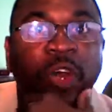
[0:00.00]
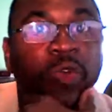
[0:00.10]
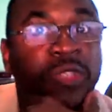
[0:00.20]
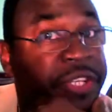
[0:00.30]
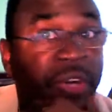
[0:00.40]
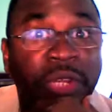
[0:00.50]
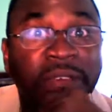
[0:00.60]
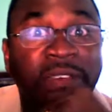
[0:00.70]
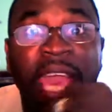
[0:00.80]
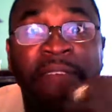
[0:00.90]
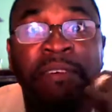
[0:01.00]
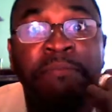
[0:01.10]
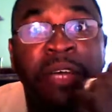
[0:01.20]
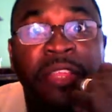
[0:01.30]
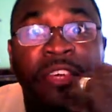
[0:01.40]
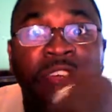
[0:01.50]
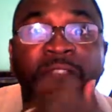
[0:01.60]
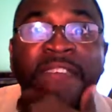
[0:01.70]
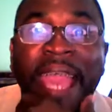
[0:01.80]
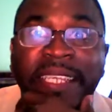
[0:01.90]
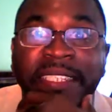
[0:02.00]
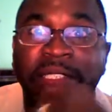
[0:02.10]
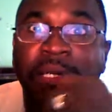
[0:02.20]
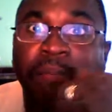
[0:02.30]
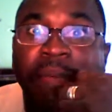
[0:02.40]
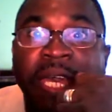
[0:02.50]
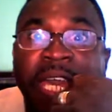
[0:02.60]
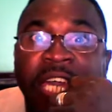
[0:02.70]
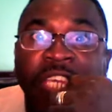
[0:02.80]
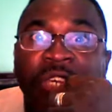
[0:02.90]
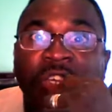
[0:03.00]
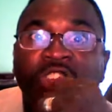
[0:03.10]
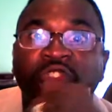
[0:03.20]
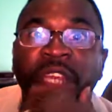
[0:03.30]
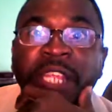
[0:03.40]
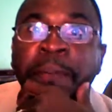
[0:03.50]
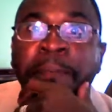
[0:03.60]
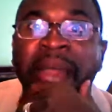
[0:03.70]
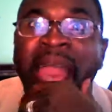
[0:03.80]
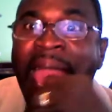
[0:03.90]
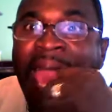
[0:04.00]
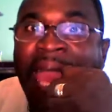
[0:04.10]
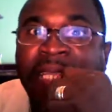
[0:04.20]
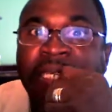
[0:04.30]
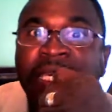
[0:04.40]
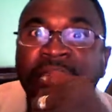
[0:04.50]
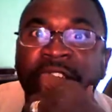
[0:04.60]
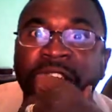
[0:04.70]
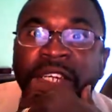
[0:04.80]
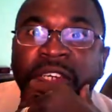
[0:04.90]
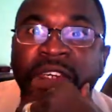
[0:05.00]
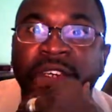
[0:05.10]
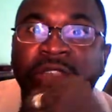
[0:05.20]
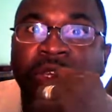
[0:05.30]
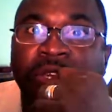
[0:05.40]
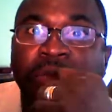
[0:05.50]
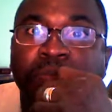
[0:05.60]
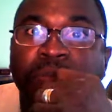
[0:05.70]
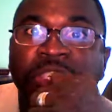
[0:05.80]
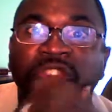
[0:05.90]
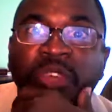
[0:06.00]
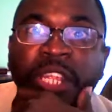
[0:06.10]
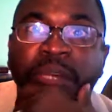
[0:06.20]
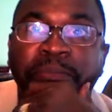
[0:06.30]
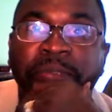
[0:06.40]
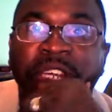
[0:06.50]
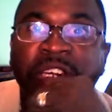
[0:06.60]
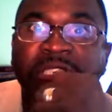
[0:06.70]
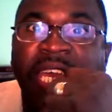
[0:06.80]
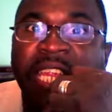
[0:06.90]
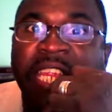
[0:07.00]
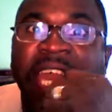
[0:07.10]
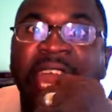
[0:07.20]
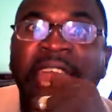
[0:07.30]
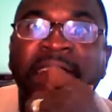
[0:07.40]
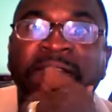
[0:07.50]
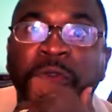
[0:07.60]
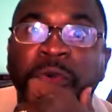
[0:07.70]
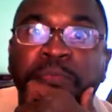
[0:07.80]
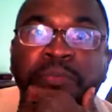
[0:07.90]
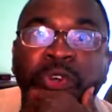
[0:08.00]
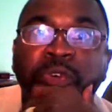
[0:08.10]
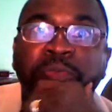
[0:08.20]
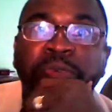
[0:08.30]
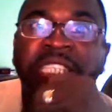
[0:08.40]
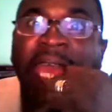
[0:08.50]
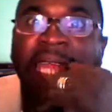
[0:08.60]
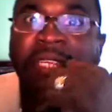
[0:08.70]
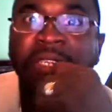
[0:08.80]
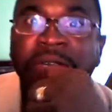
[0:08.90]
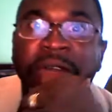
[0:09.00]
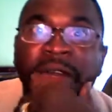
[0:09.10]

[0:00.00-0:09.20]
those that don't even have a mother. You vexed them. You treated them bad. You mistreated them because they didn't have no protector.